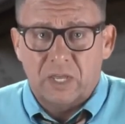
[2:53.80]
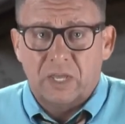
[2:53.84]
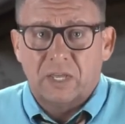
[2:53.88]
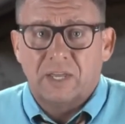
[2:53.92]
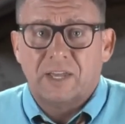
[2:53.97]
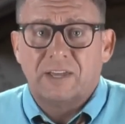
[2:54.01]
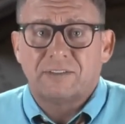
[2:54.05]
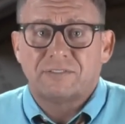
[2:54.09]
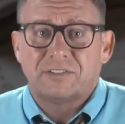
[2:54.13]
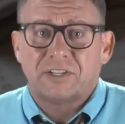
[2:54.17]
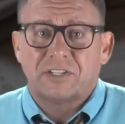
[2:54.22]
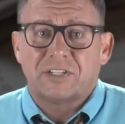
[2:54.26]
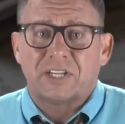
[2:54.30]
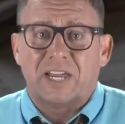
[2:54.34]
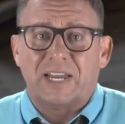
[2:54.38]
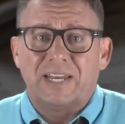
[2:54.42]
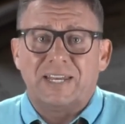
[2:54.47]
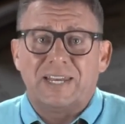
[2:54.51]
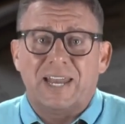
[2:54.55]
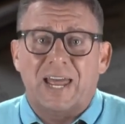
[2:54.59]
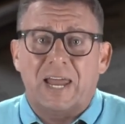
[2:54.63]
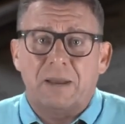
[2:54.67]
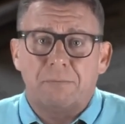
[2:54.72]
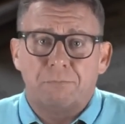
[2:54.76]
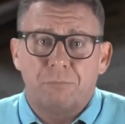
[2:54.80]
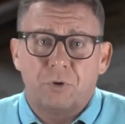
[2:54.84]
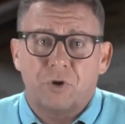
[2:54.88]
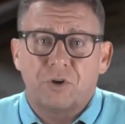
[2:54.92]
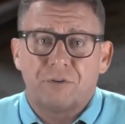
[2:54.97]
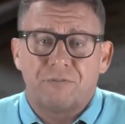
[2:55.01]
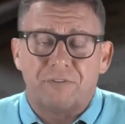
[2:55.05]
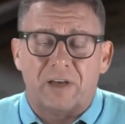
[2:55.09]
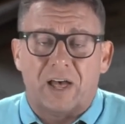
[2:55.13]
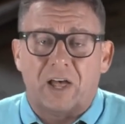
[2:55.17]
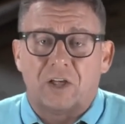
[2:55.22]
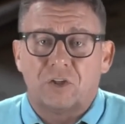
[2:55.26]
gives us a net book
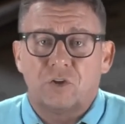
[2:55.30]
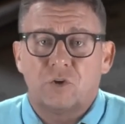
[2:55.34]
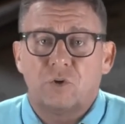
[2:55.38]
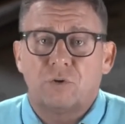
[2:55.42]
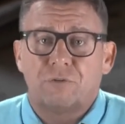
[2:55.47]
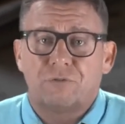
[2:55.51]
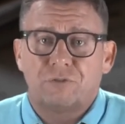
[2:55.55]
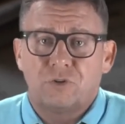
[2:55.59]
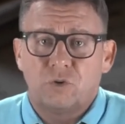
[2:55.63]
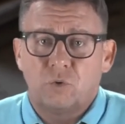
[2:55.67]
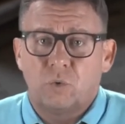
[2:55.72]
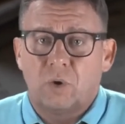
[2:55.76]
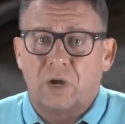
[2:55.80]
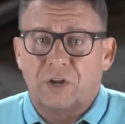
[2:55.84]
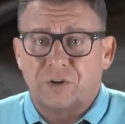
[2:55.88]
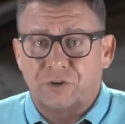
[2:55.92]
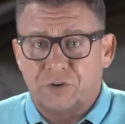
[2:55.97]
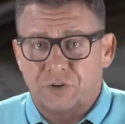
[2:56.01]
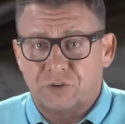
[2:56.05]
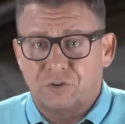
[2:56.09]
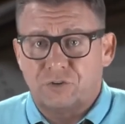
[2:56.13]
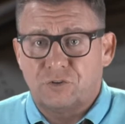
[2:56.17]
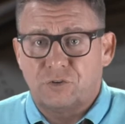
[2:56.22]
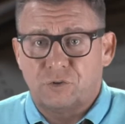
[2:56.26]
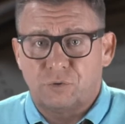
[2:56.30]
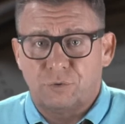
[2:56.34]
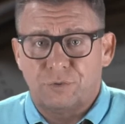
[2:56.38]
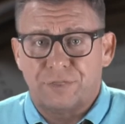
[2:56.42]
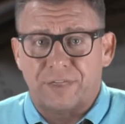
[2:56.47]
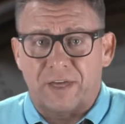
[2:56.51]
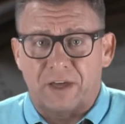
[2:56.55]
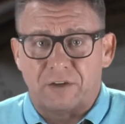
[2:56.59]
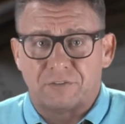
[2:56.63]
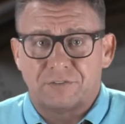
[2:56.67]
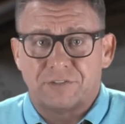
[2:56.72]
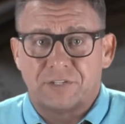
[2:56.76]
value of
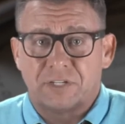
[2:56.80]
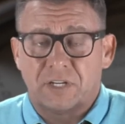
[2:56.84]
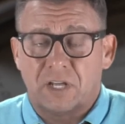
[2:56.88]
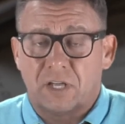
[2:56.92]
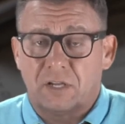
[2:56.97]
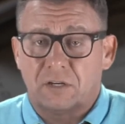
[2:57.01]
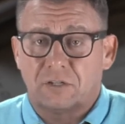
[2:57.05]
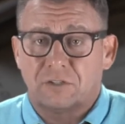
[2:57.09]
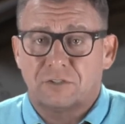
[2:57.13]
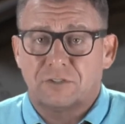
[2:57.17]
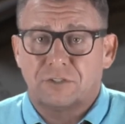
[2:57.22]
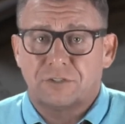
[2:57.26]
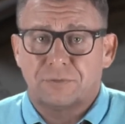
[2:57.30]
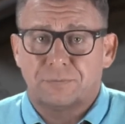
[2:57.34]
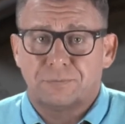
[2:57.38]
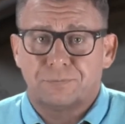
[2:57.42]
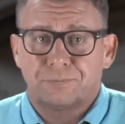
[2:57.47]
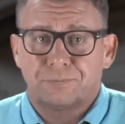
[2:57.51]
$202,000.